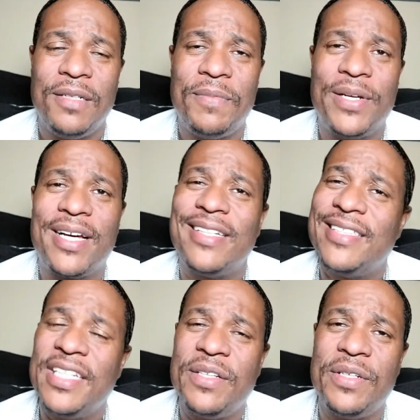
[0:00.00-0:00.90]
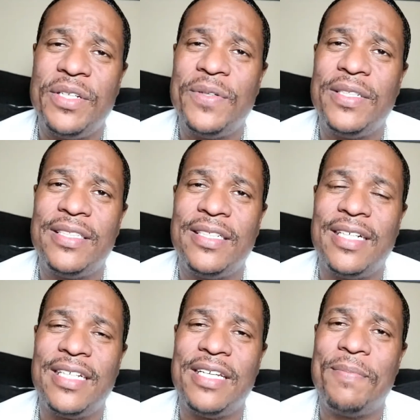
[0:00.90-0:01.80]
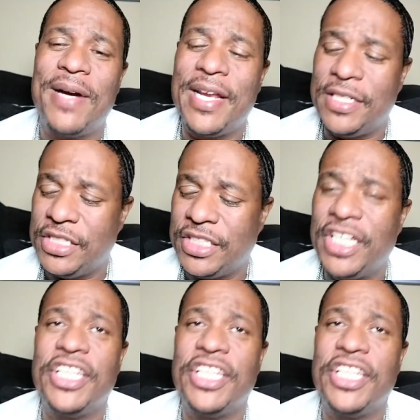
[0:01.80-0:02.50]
but I continued to do it until your body just get